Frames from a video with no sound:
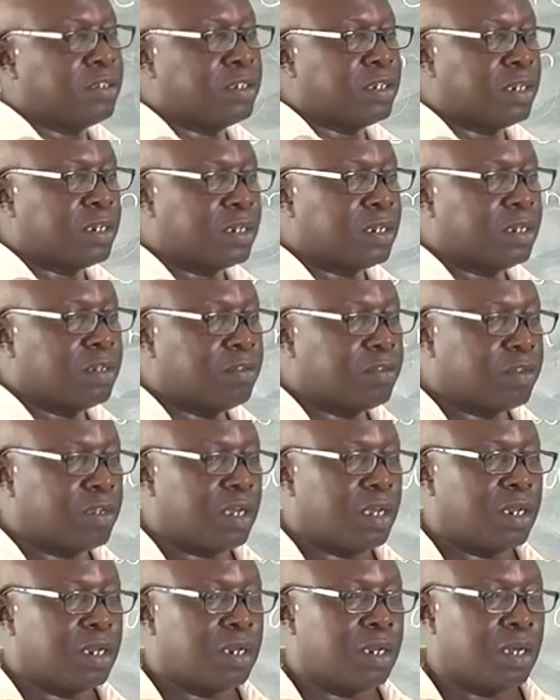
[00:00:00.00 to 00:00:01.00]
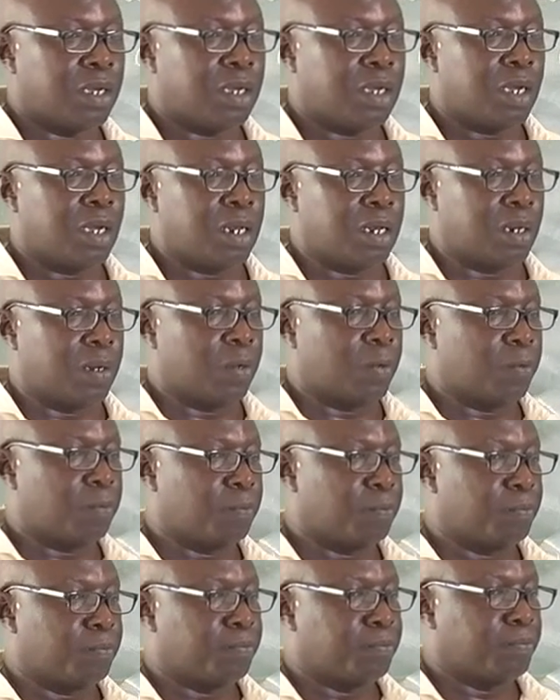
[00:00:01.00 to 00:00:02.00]
sentence. And the carrier.
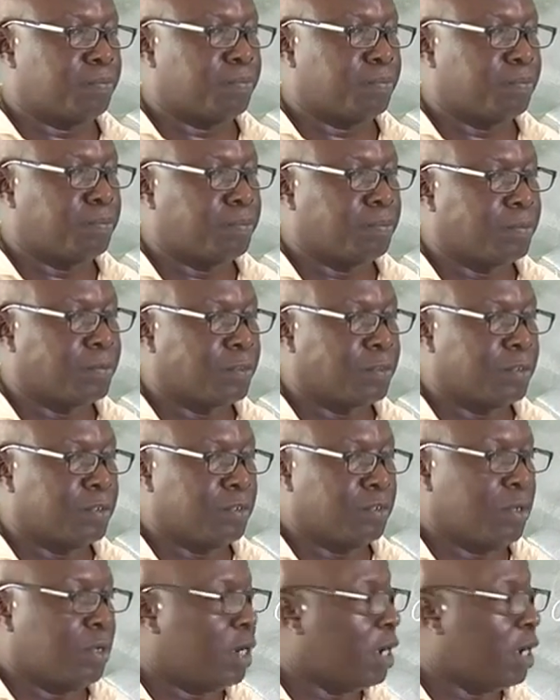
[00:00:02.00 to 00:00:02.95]
So